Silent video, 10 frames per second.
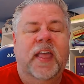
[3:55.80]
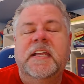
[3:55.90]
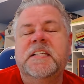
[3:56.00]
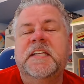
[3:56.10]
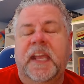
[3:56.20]

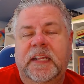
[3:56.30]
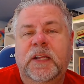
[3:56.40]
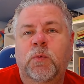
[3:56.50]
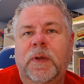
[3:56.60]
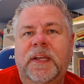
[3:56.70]
He's
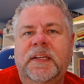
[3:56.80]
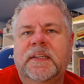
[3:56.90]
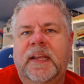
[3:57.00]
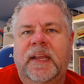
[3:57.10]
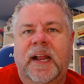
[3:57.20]
gaining weight,
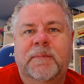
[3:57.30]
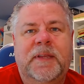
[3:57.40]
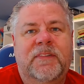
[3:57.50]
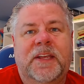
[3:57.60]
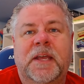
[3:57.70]
and I'm
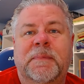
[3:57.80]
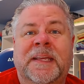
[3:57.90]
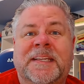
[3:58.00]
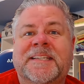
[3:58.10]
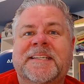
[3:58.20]
giving him
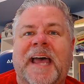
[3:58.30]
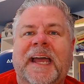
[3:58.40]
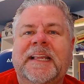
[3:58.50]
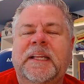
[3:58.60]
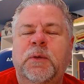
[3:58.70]

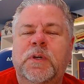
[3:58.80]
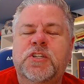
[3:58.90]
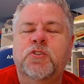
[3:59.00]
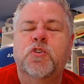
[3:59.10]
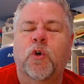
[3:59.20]
exactly
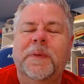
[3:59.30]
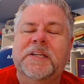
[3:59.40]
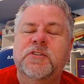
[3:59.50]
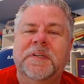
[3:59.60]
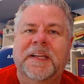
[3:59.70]
what you told me
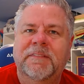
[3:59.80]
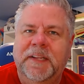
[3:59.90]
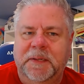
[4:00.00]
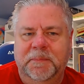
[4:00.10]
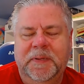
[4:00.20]
to give
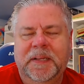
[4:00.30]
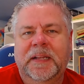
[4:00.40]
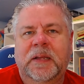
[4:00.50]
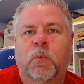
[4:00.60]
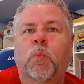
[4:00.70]
him.
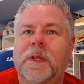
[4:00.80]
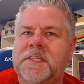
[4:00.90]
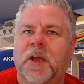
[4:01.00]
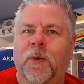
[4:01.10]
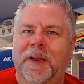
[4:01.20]
What's
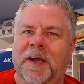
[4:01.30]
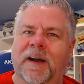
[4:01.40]
going